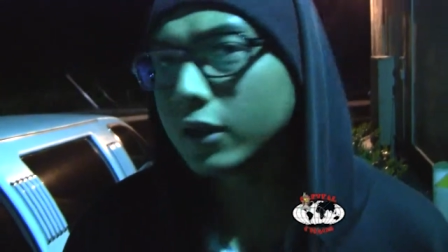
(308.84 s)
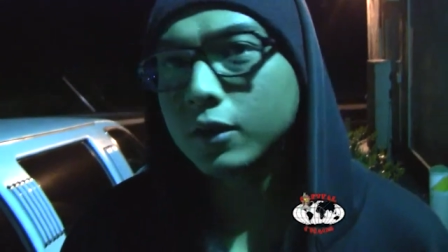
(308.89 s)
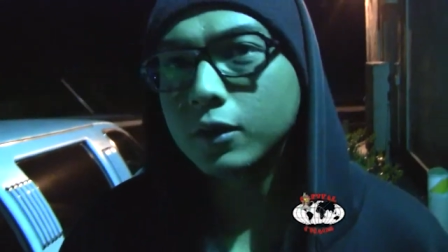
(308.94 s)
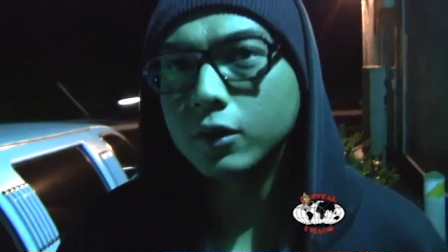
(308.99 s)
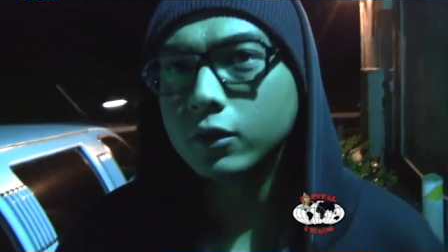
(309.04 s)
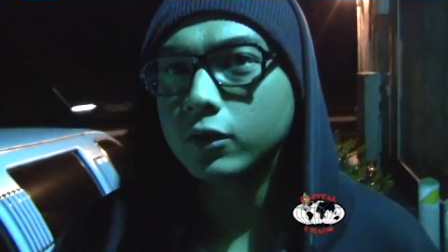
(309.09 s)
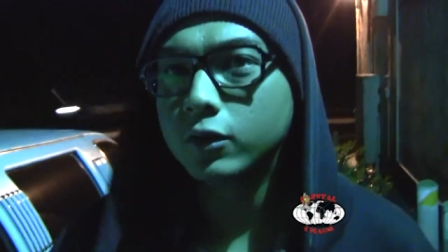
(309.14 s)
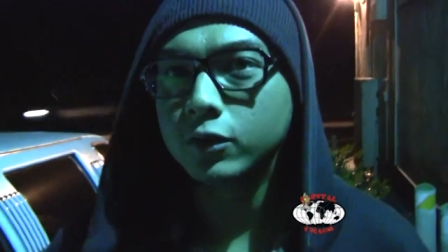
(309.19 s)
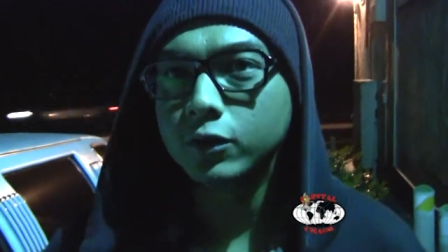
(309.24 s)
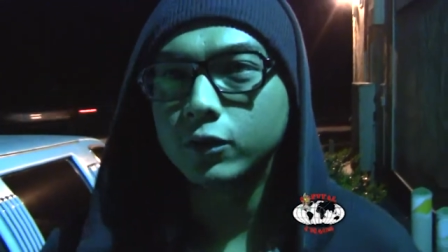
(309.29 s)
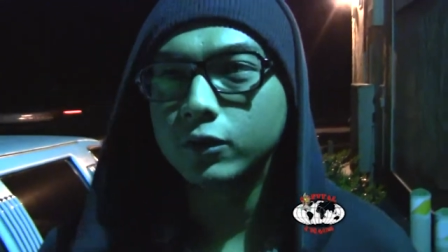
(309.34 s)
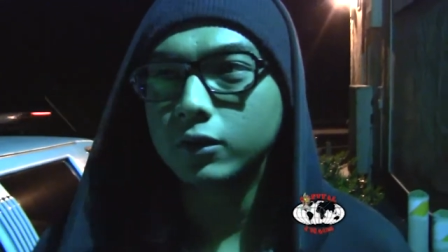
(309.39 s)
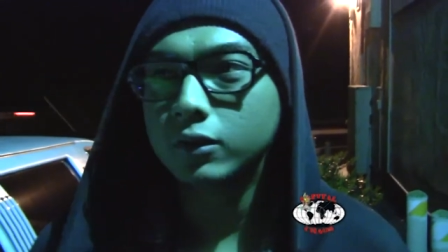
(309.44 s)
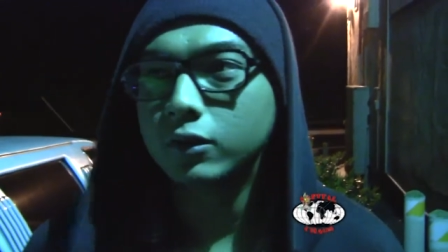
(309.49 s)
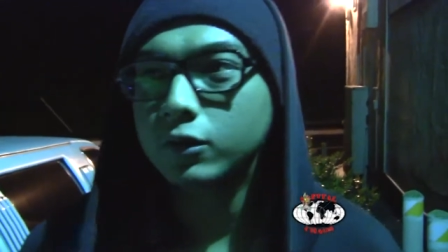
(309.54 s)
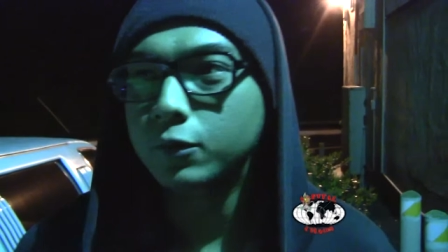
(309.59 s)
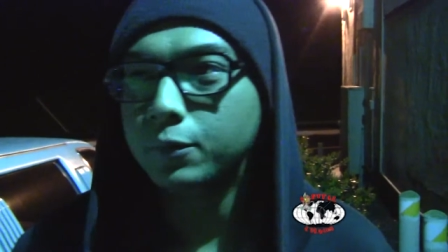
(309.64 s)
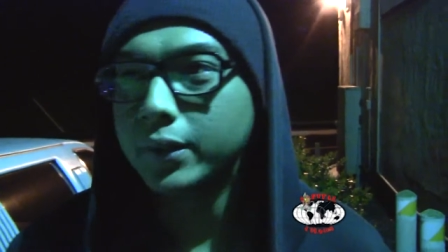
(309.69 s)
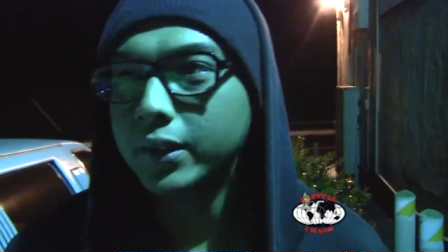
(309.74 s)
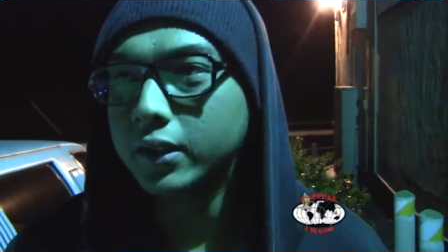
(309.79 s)
are you, you,
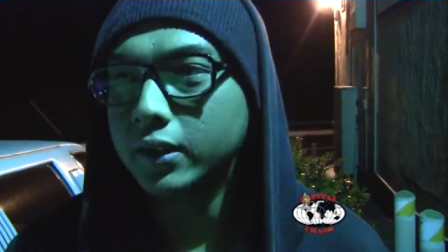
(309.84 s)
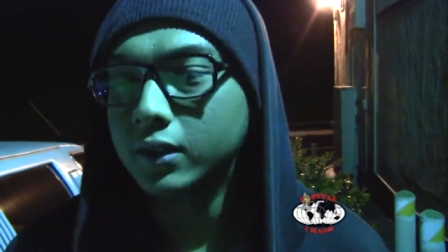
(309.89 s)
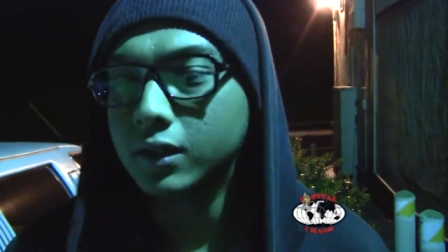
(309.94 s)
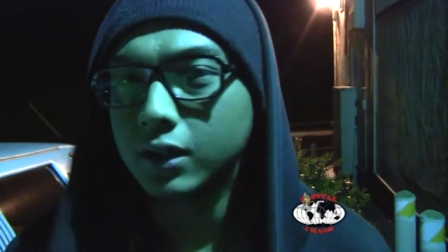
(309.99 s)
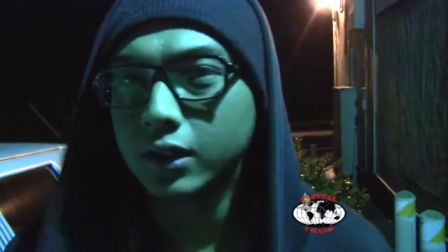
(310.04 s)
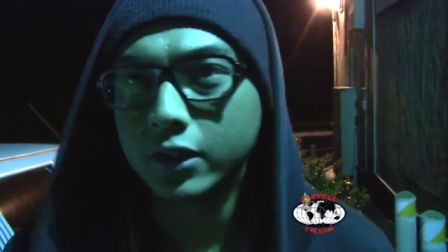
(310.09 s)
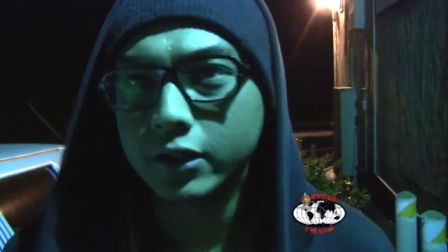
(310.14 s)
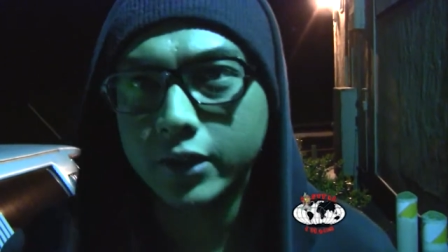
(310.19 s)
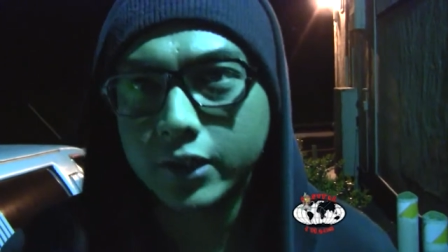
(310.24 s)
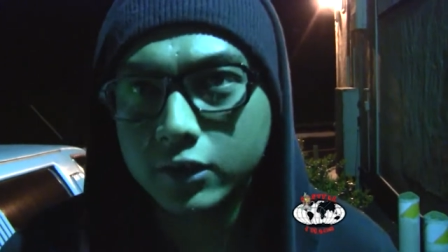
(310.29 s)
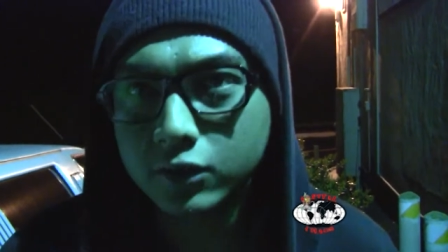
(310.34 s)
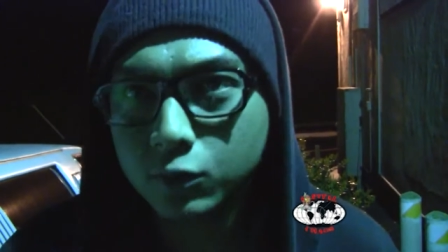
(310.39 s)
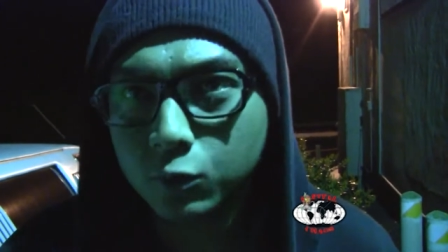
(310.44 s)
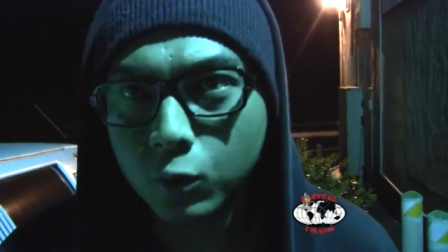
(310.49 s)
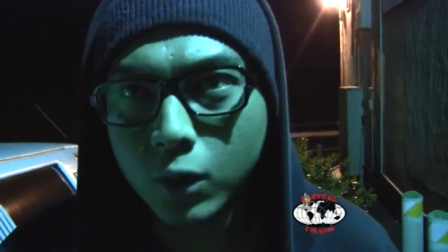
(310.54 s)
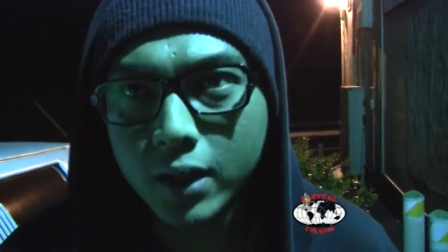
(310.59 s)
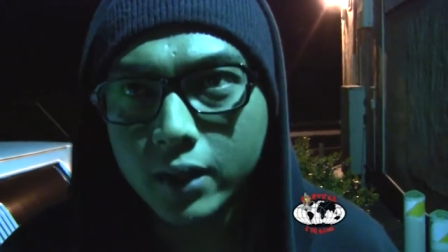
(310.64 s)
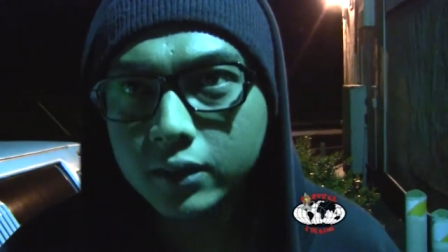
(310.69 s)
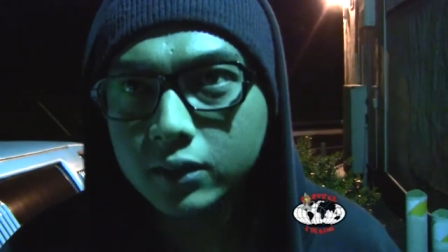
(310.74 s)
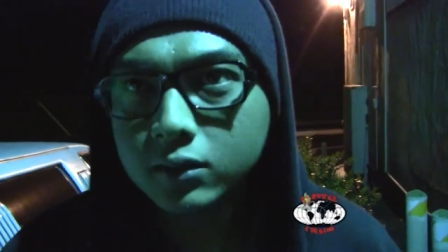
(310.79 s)
you mean lyrics
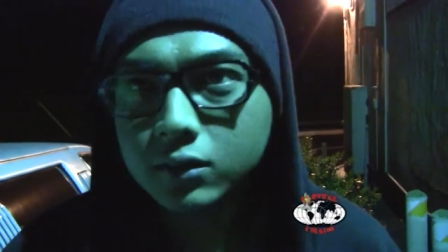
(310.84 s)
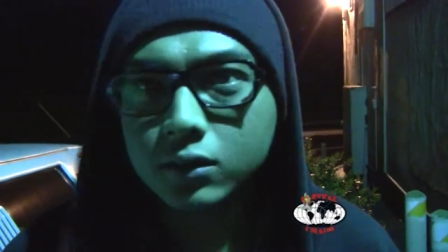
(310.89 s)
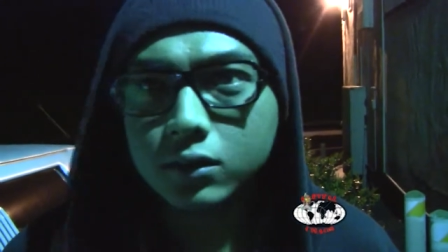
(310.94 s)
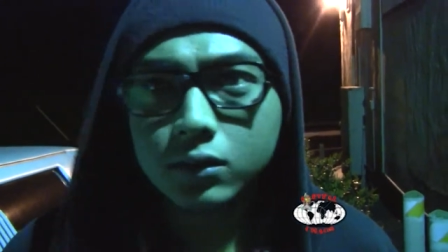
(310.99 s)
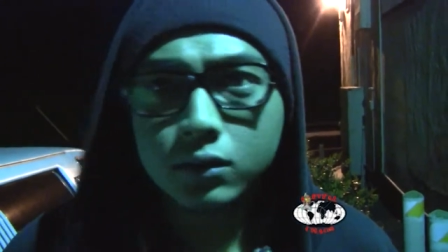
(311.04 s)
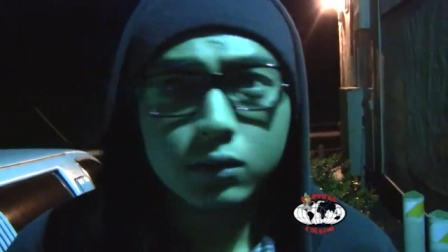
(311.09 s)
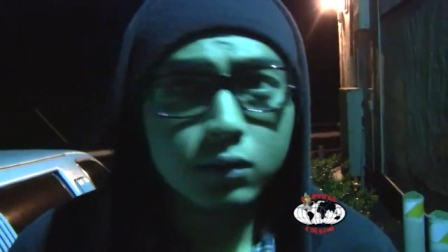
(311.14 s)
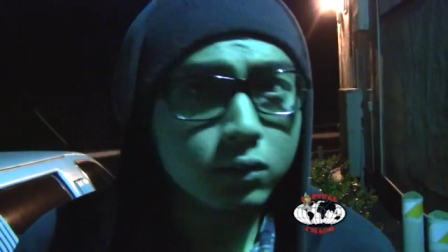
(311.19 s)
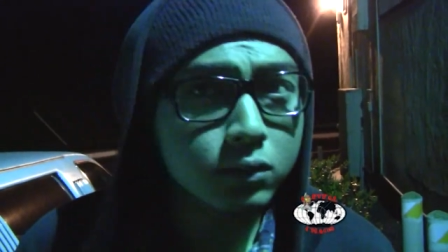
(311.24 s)
wise? Or? Well, oh,